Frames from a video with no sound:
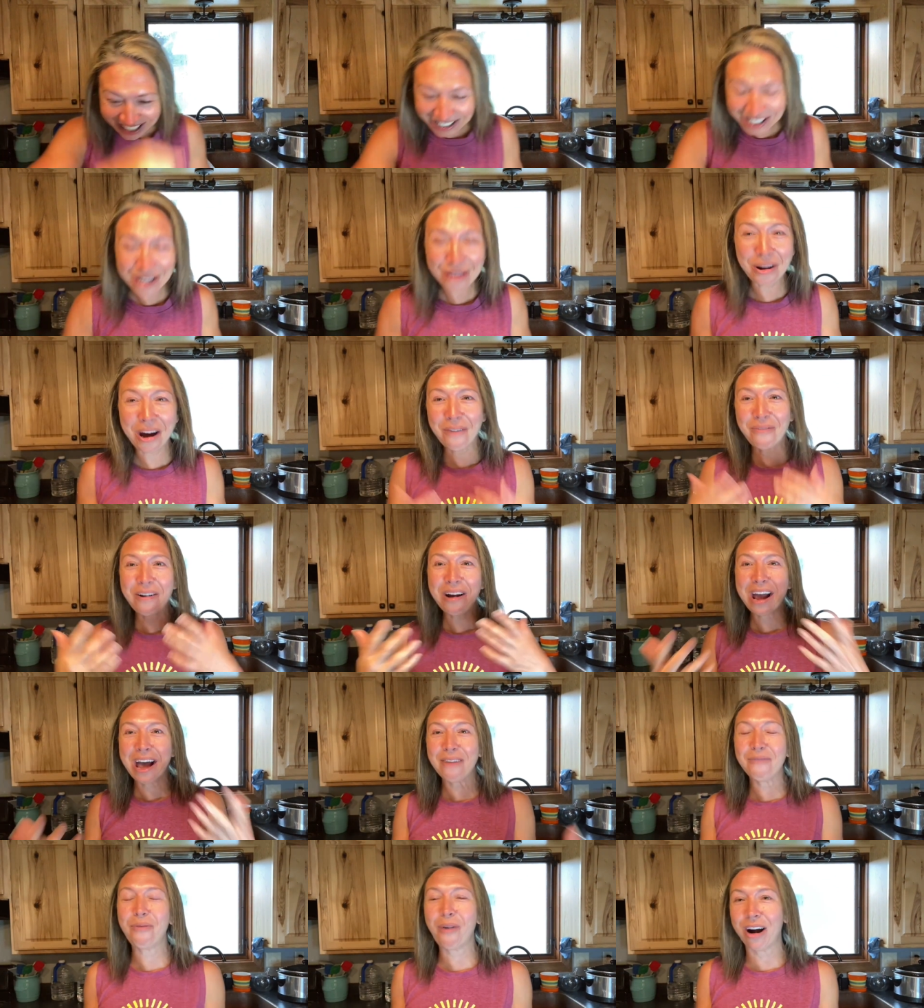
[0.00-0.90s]
Do you ever
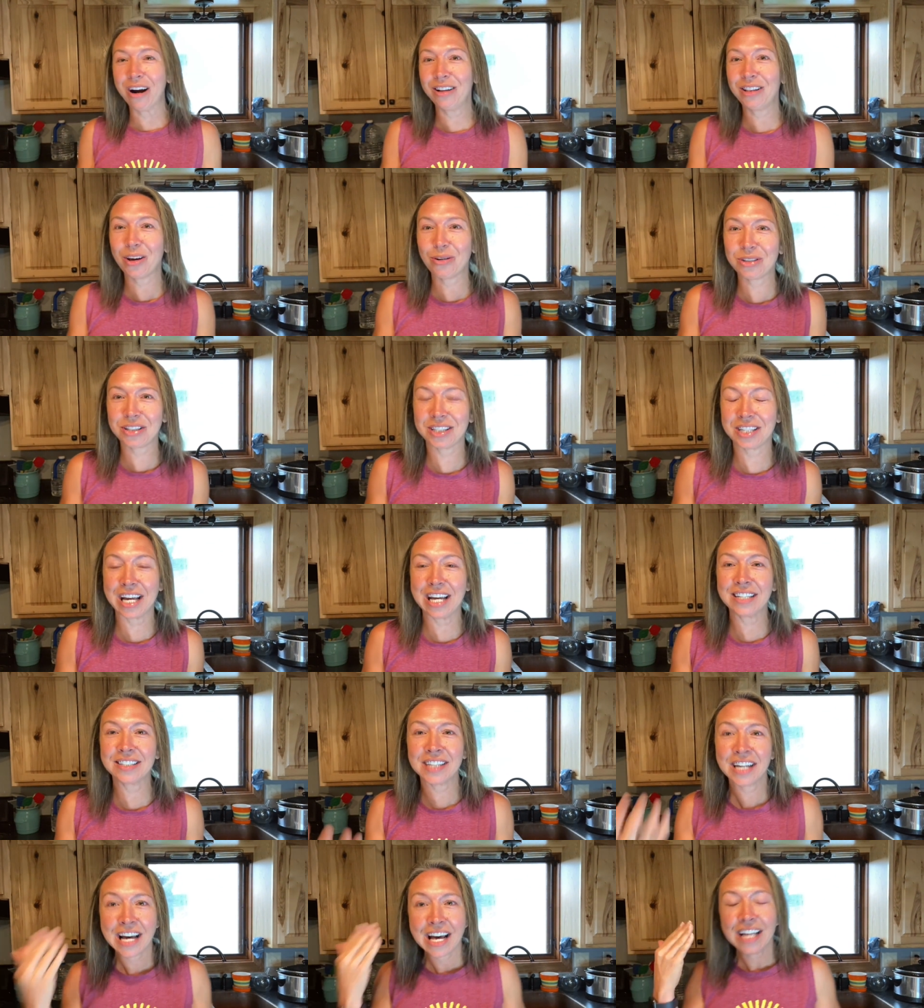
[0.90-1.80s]
have one of those
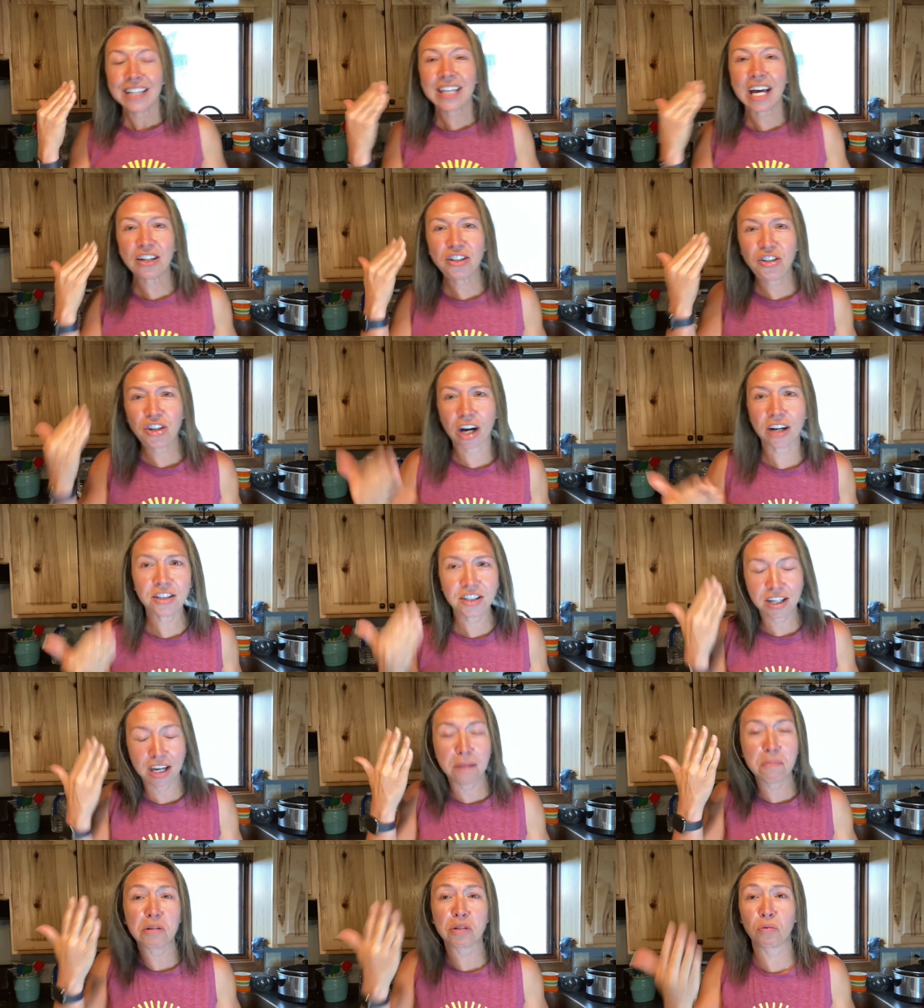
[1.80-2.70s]
things that just
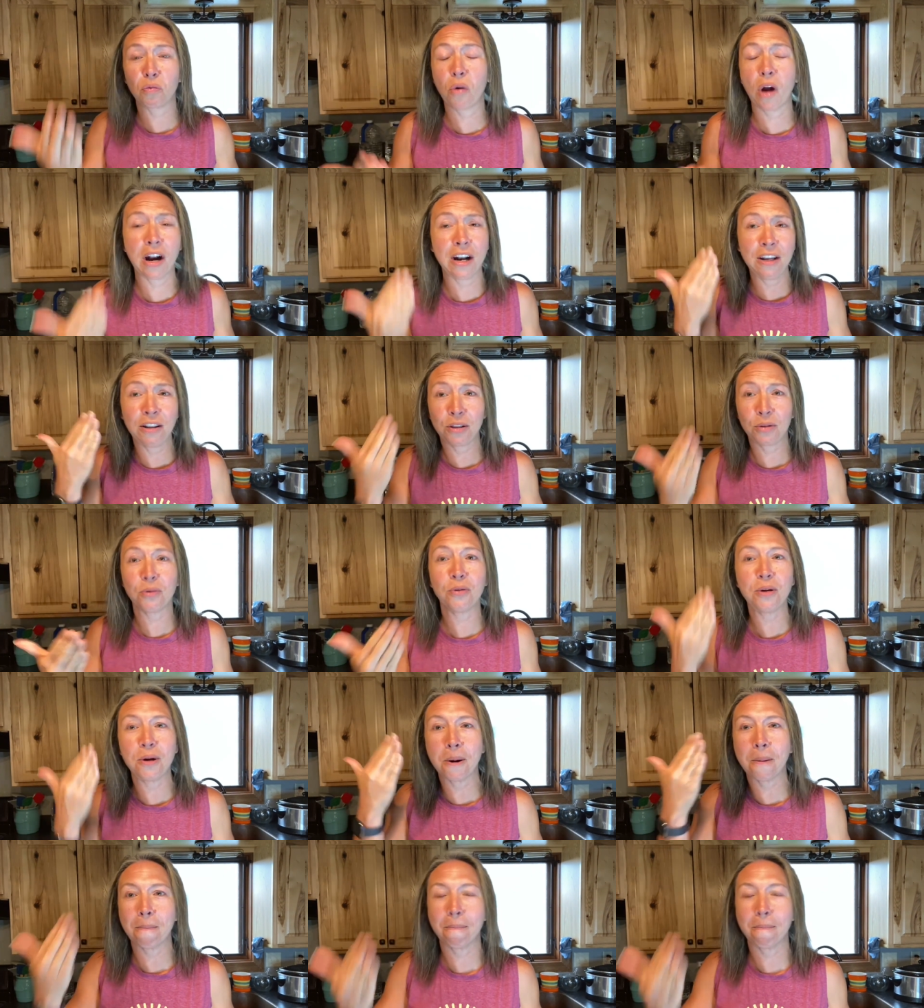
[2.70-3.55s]
keeps running through your